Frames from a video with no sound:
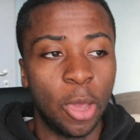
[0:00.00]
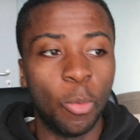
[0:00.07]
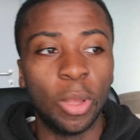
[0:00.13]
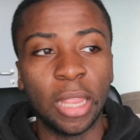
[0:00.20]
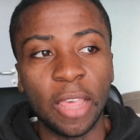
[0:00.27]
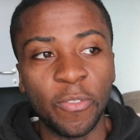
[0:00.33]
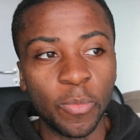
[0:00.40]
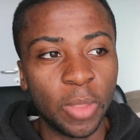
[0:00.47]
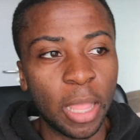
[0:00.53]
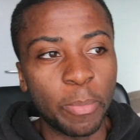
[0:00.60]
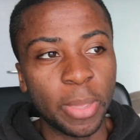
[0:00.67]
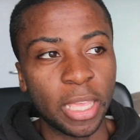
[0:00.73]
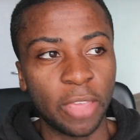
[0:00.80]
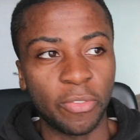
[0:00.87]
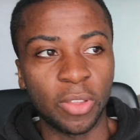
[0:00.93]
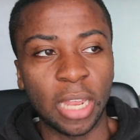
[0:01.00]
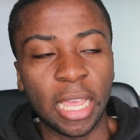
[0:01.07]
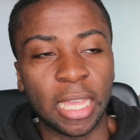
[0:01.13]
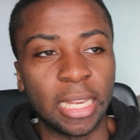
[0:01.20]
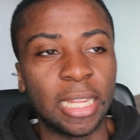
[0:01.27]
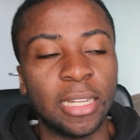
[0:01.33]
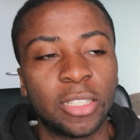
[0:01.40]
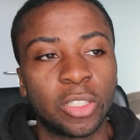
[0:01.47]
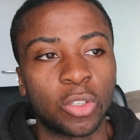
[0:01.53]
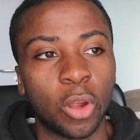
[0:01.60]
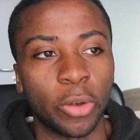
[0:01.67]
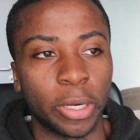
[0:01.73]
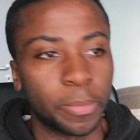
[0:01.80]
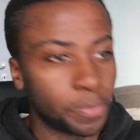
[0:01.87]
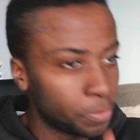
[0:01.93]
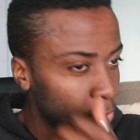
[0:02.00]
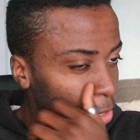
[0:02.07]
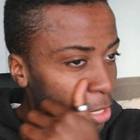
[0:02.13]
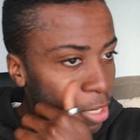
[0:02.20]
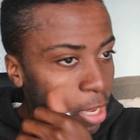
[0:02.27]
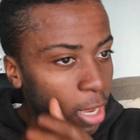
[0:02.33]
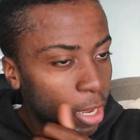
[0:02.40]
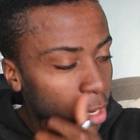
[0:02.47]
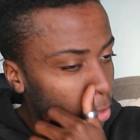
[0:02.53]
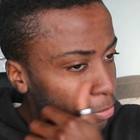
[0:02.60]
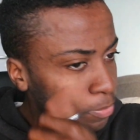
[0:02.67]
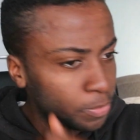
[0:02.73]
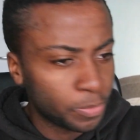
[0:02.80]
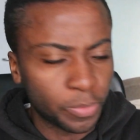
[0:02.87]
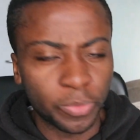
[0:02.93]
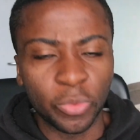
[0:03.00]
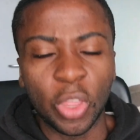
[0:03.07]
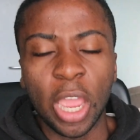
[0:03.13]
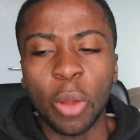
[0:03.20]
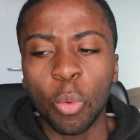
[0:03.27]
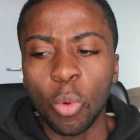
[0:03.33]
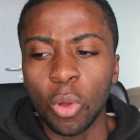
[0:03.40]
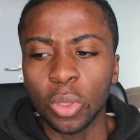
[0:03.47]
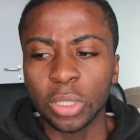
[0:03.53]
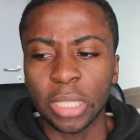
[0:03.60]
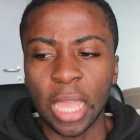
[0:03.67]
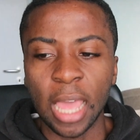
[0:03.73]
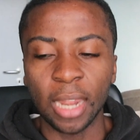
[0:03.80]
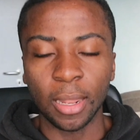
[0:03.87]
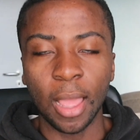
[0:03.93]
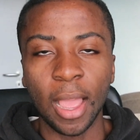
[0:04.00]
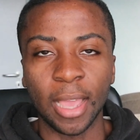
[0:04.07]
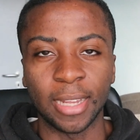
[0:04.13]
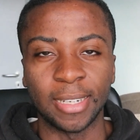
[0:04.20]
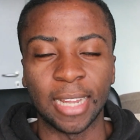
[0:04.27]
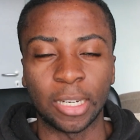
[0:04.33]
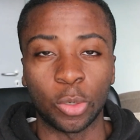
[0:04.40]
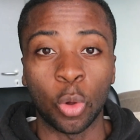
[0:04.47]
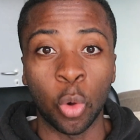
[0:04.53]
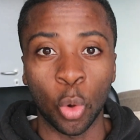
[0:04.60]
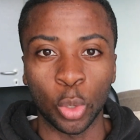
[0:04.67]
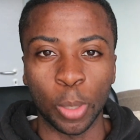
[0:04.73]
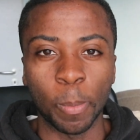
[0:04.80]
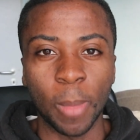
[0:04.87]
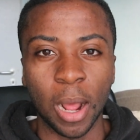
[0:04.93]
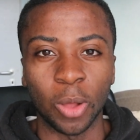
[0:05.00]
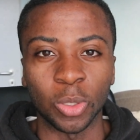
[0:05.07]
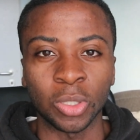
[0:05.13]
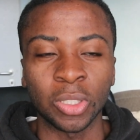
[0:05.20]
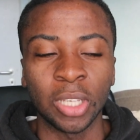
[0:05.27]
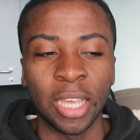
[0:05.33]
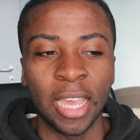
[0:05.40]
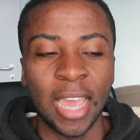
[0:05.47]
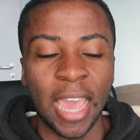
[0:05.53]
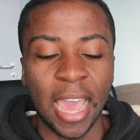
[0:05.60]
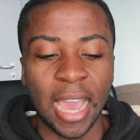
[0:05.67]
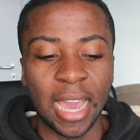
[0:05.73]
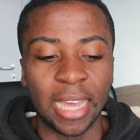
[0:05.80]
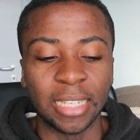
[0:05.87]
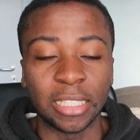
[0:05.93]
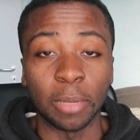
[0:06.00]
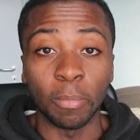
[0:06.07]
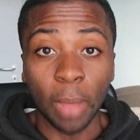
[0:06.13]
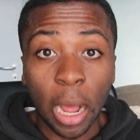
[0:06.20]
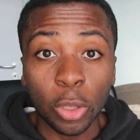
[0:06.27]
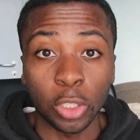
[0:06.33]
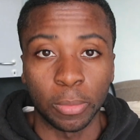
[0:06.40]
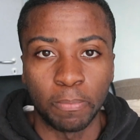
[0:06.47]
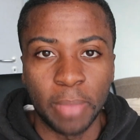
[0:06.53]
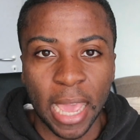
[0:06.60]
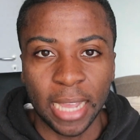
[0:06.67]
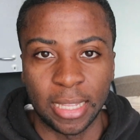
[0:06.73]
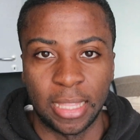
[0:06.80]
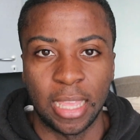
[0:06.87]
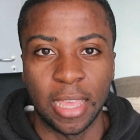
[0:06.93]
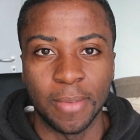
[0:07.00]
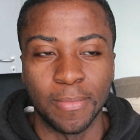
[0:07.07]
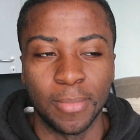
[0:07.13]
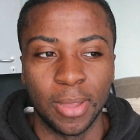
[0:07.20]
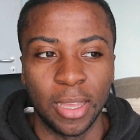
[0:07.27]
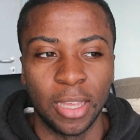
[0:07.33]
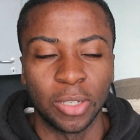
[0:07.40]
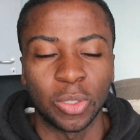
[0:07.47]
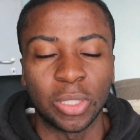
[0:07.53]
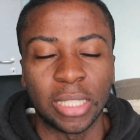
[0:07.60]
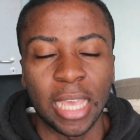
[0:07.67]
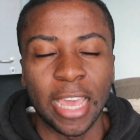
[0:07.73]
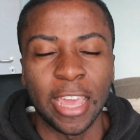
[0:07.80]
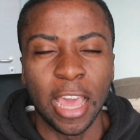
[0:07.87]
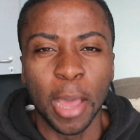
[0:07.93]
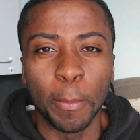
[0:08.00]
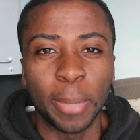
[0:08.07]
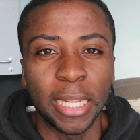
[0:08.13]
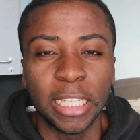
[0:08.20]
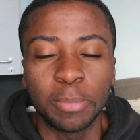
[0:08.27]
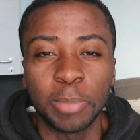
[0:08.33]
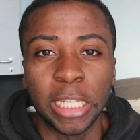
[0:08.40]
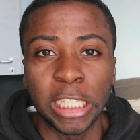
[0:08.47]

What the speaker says: Well, let me give you like a little story. There was a lion that caught a mouse, and the mouse begged him to say, please,